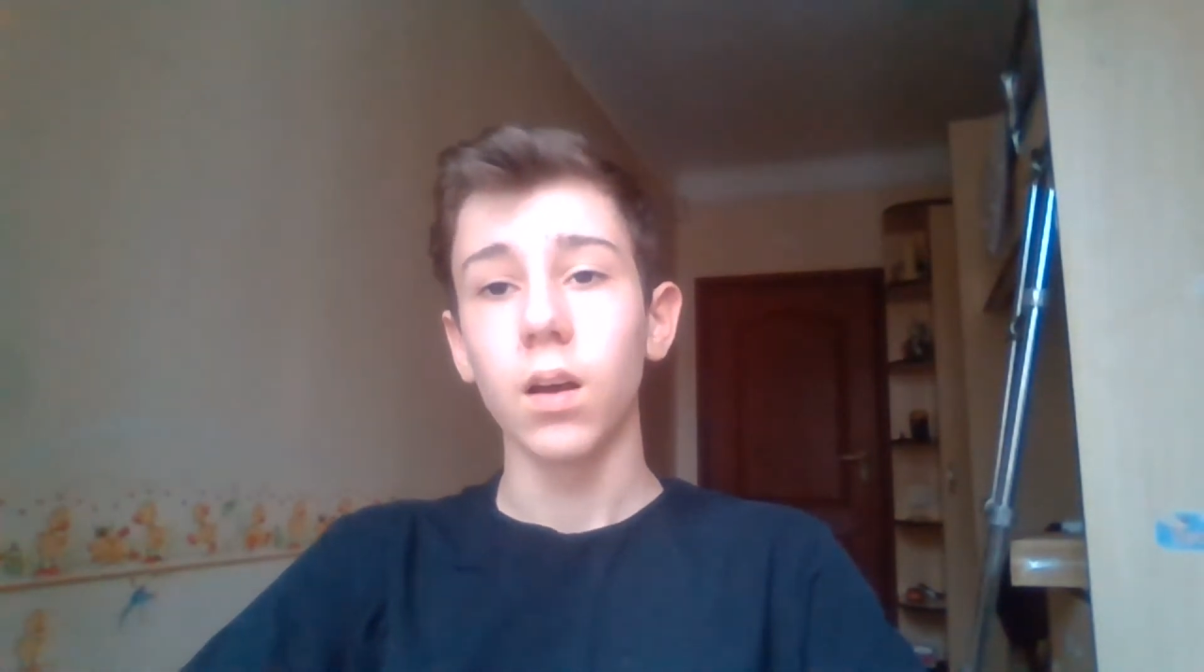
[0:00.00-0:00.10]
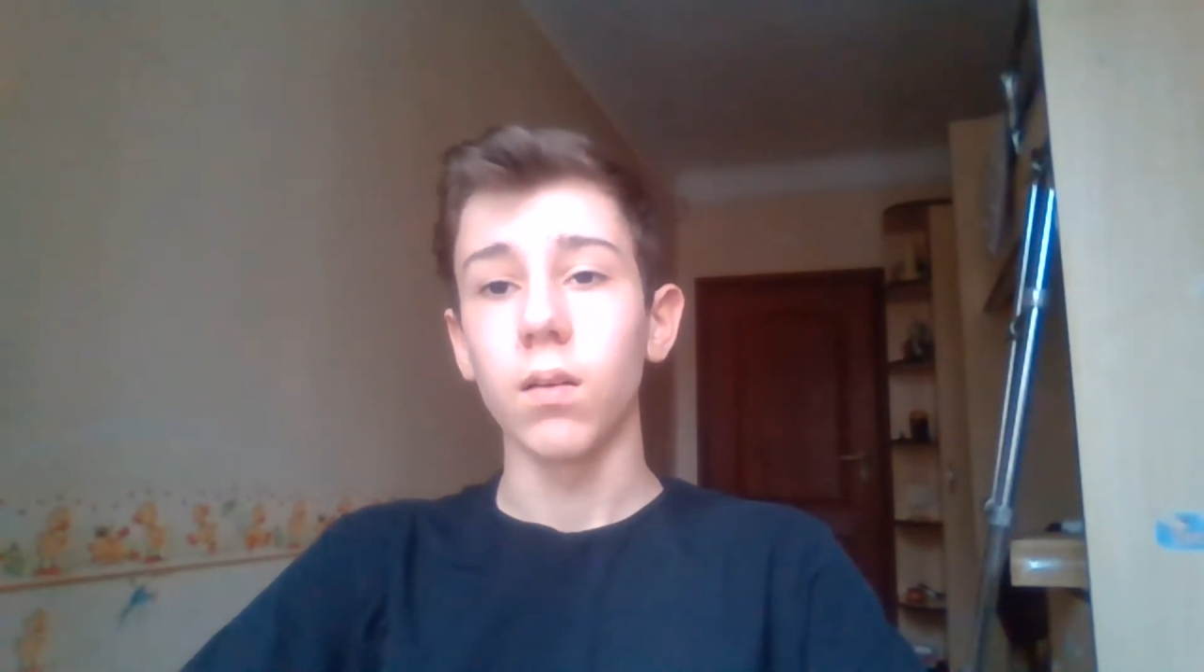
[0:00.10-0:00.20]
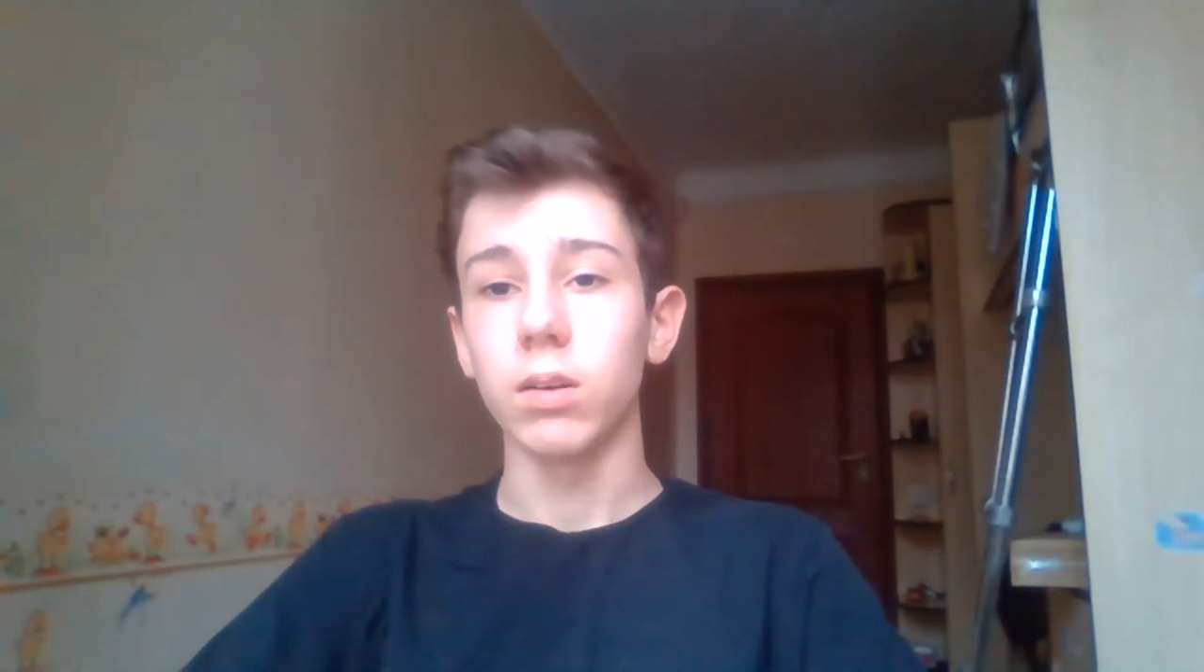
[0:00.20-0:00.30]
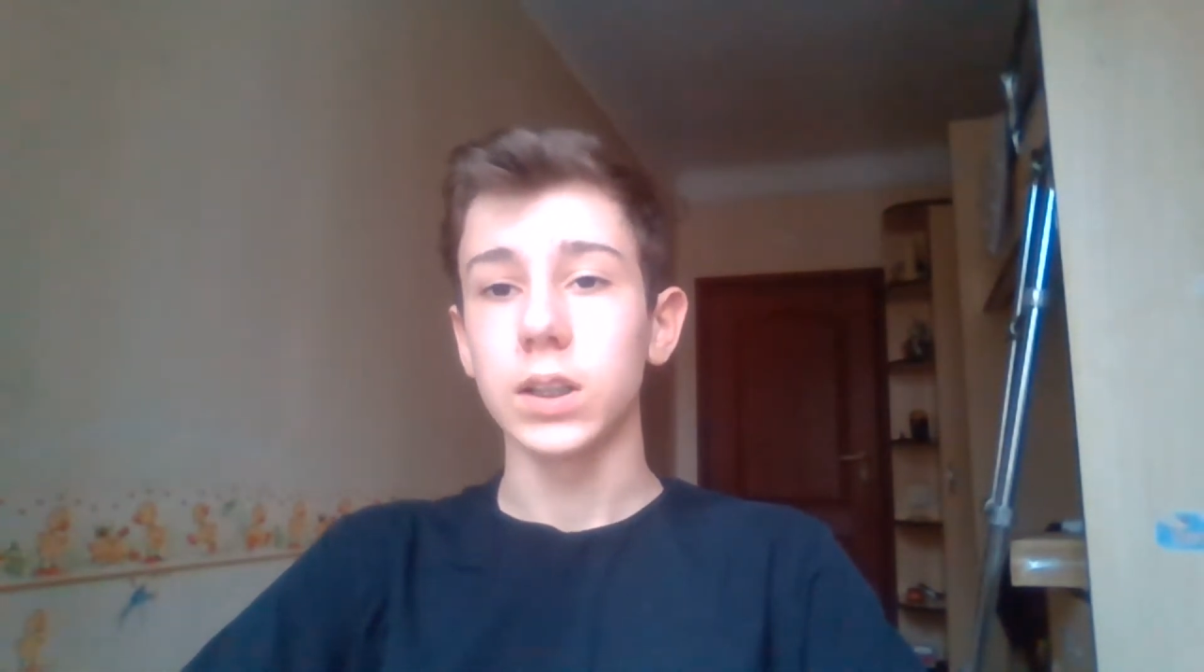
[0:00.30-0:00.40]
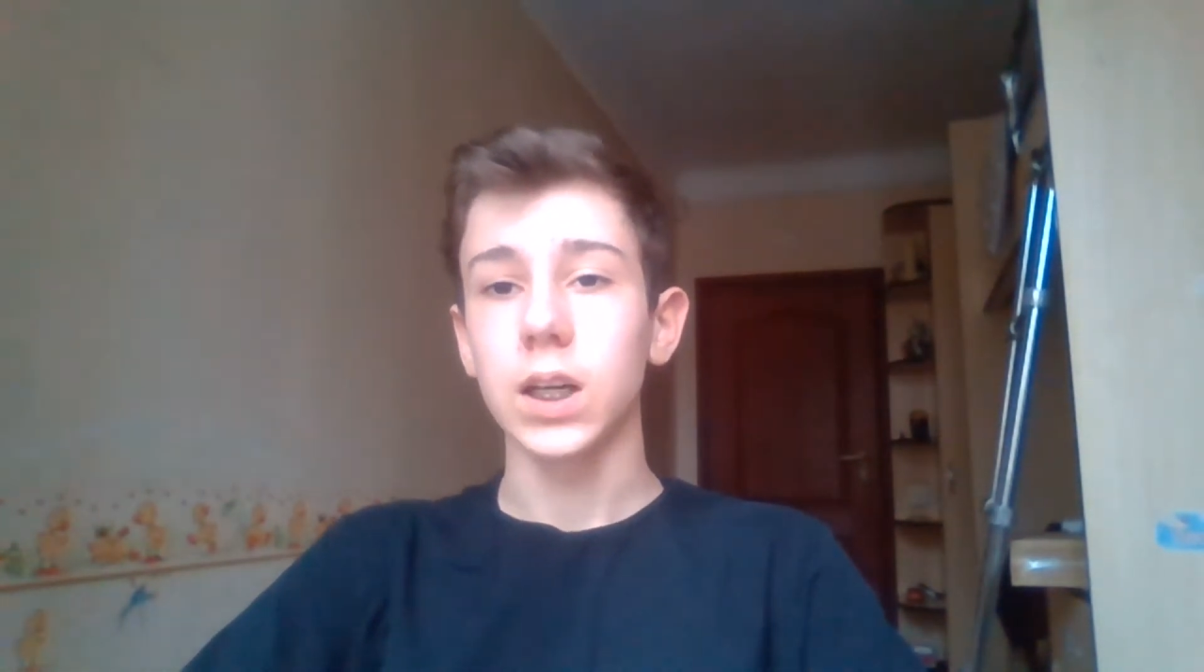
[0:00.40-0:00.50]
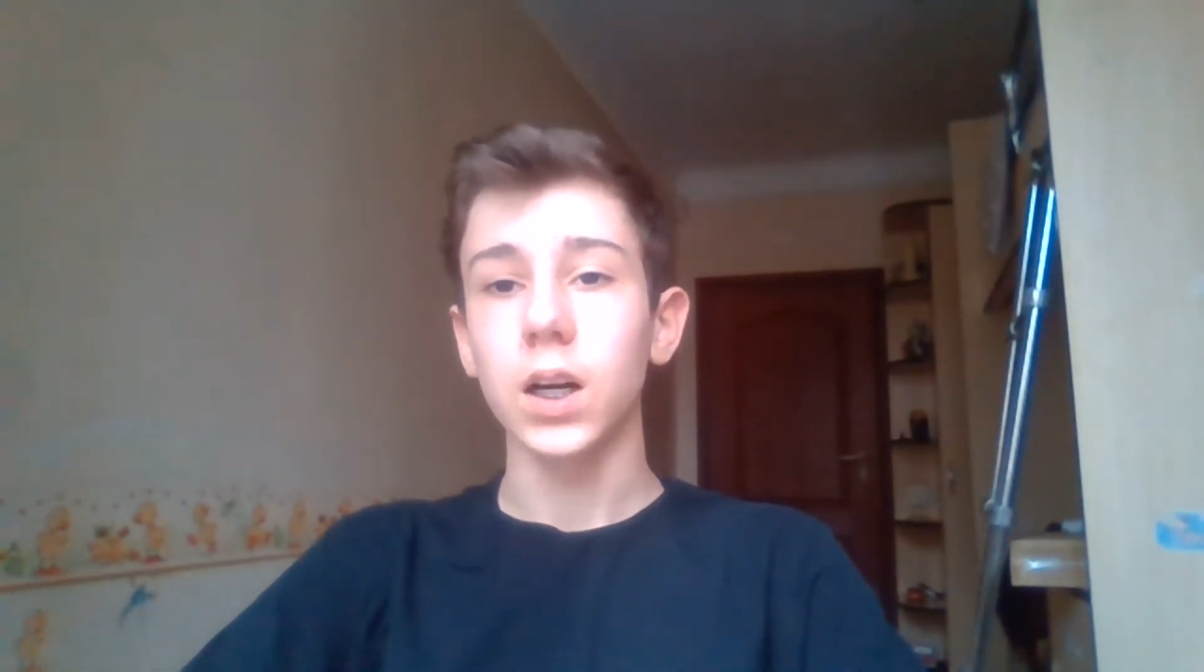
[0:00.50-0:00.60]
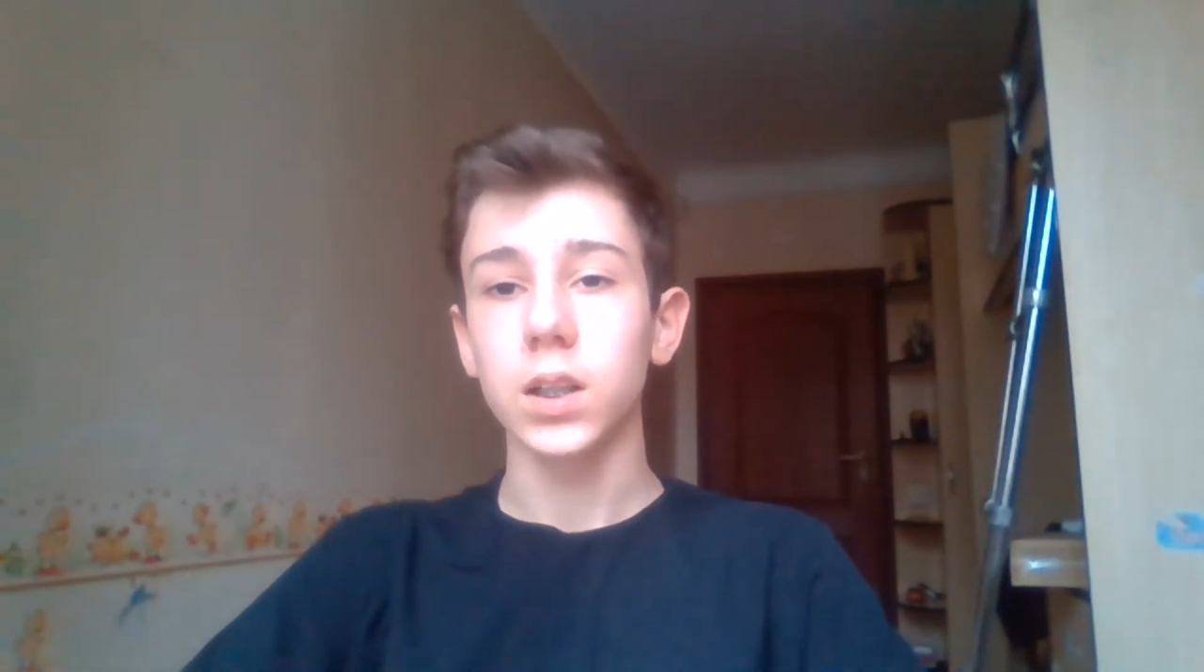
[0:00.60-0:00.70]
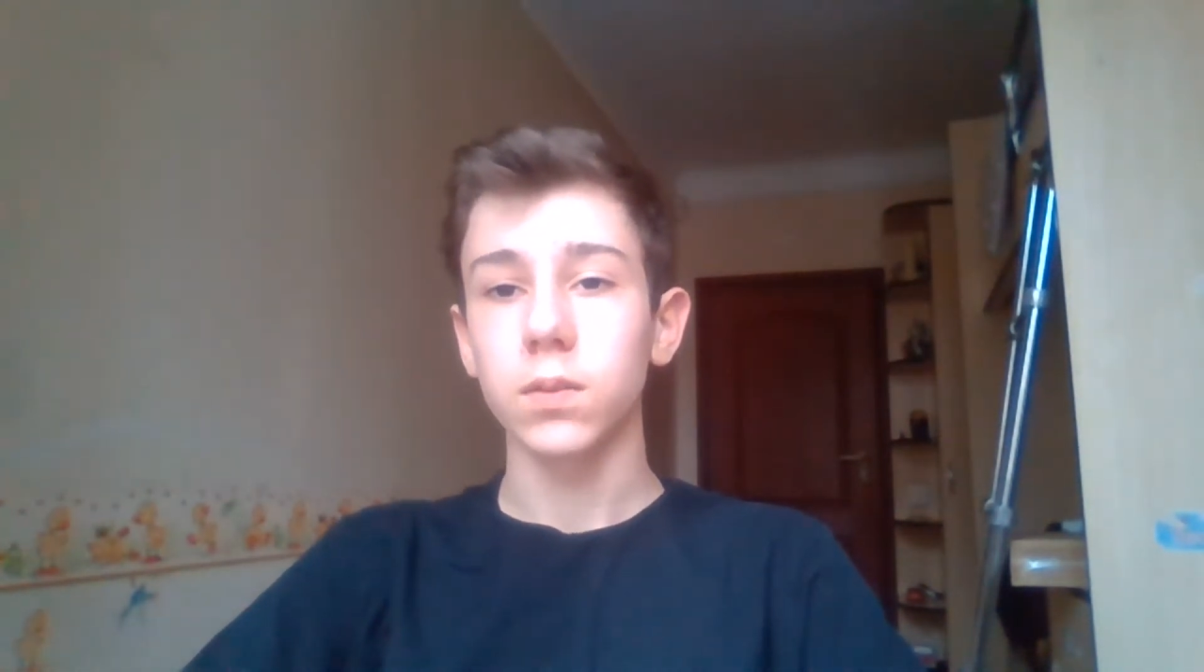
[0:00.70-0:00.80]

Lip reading: When current